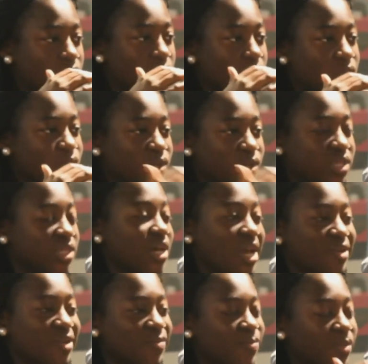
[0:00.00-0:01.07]
So you see,
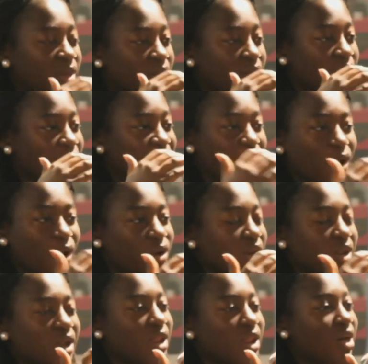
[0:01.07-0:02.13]
I am
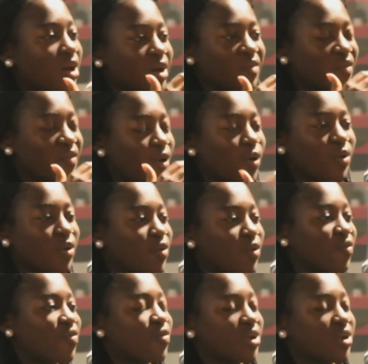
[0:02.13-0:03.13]
falling in love all over